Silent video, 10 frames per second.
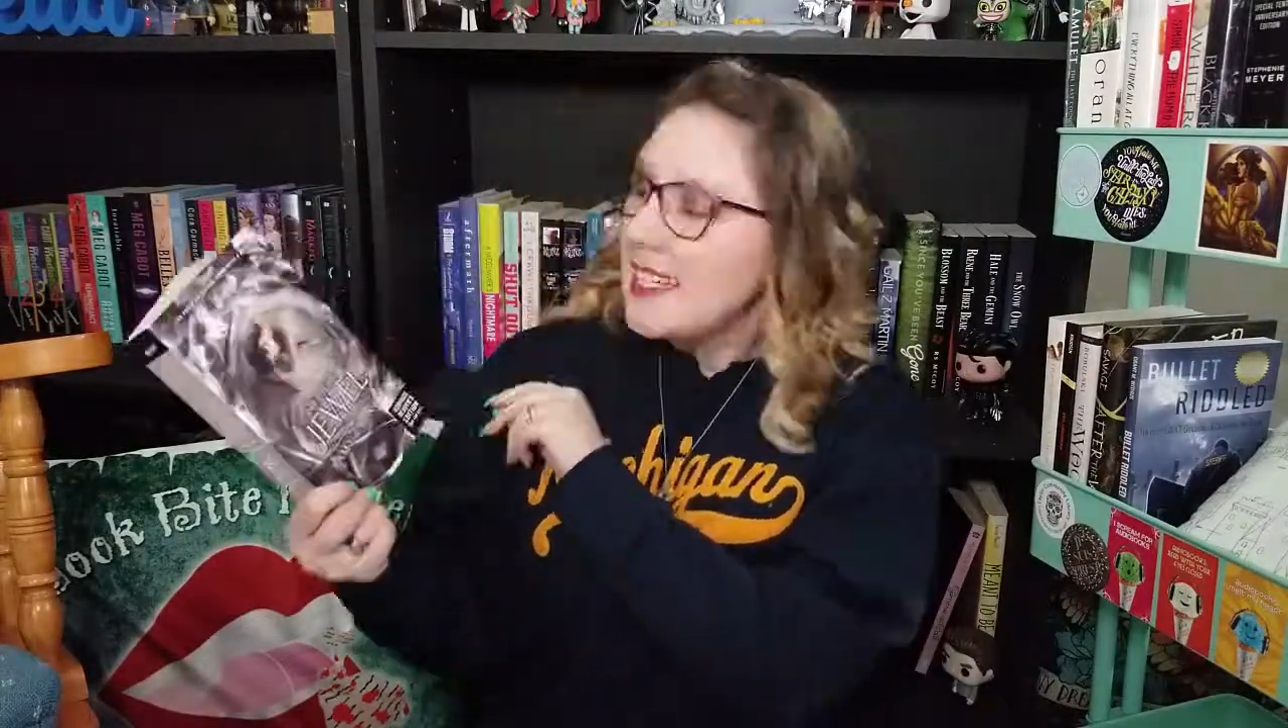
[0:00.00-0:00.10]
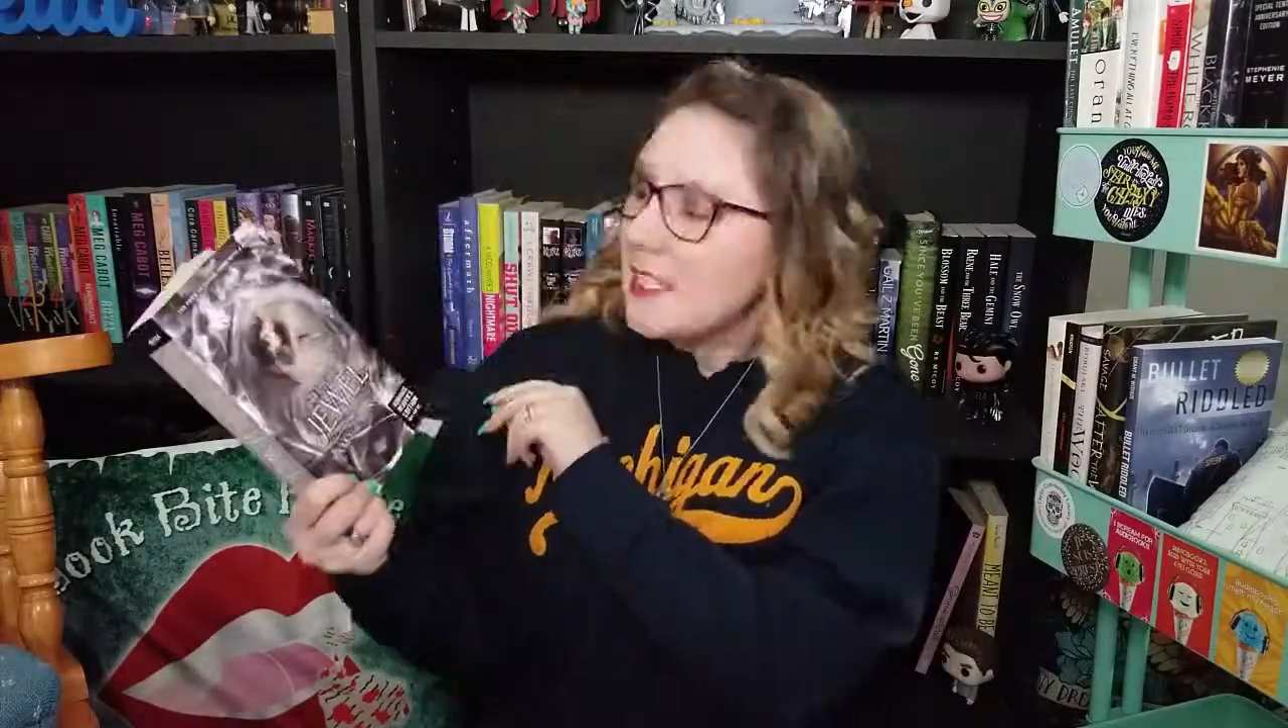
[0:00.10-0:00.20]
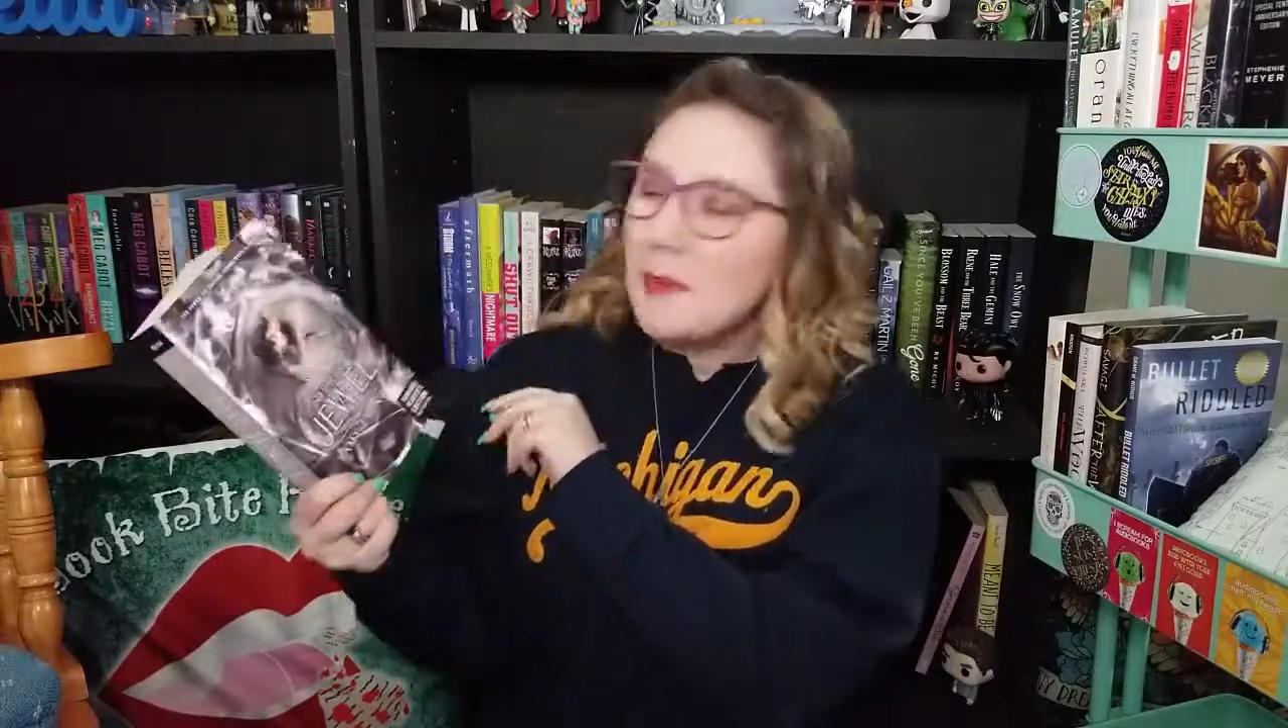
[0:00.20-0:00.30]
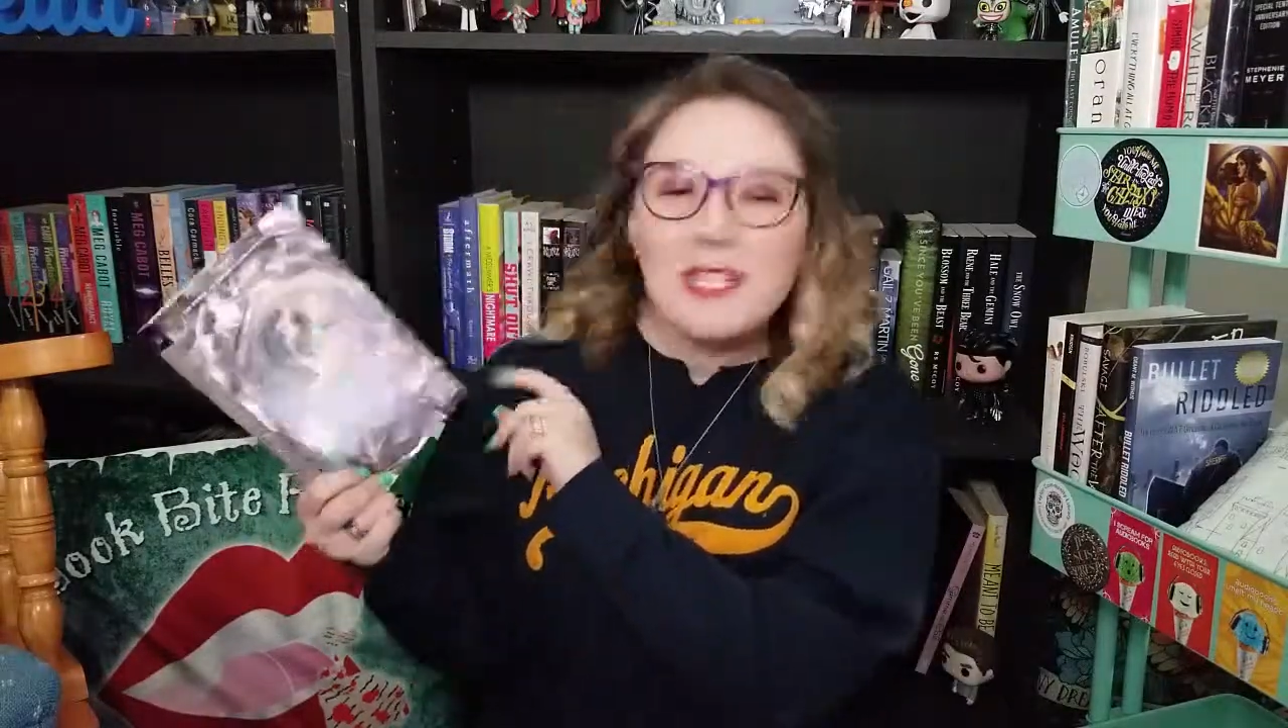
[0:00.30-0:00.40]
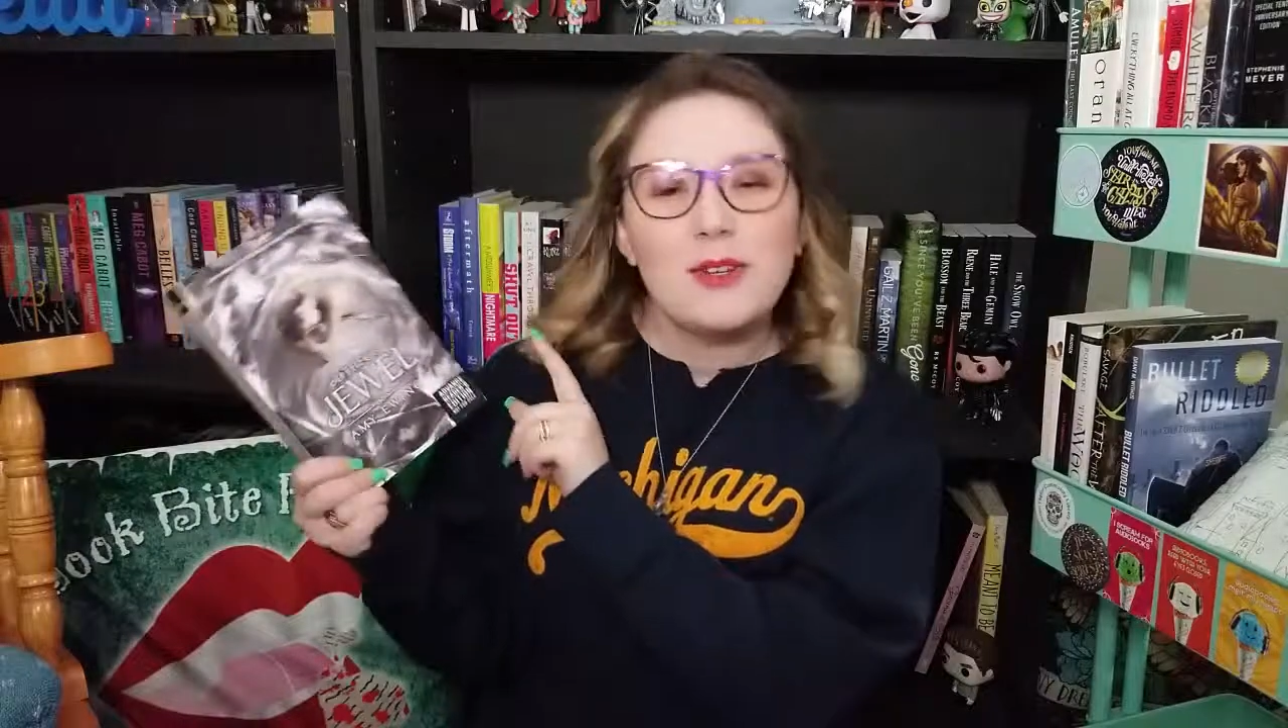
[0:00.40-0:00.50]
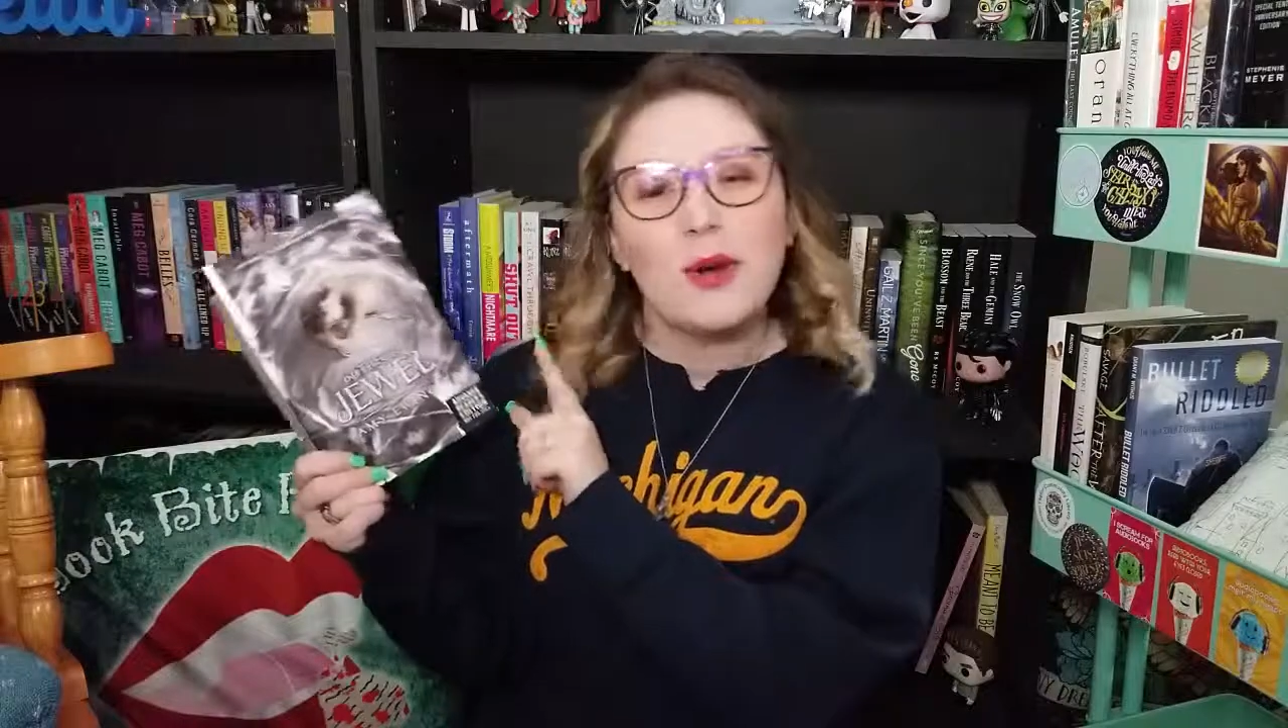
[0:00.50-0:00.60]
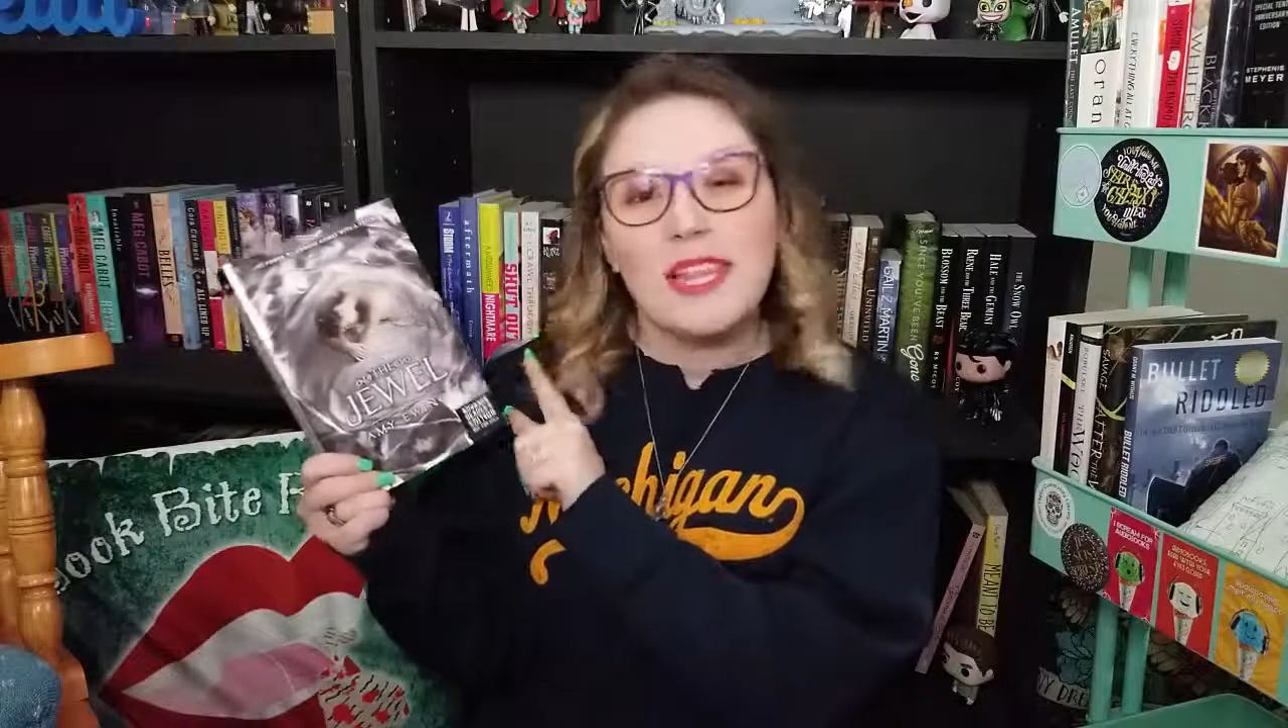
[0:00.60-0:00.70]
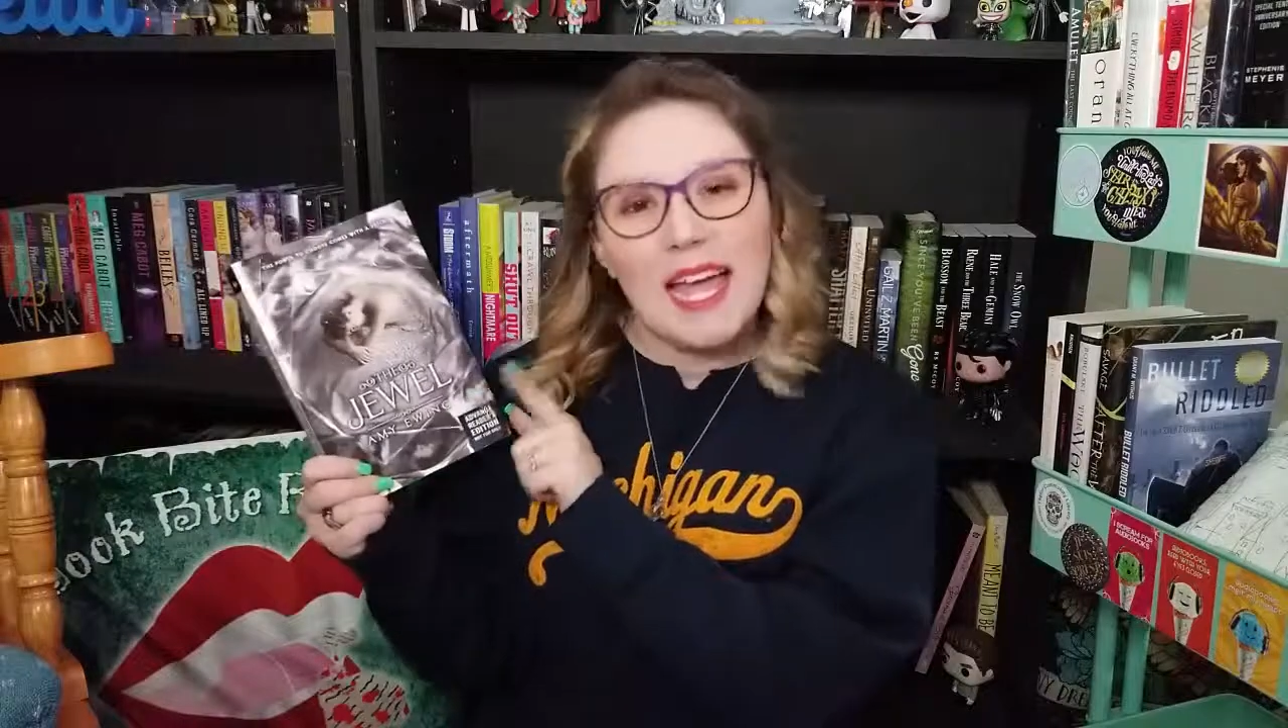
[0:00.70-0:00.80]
To be totally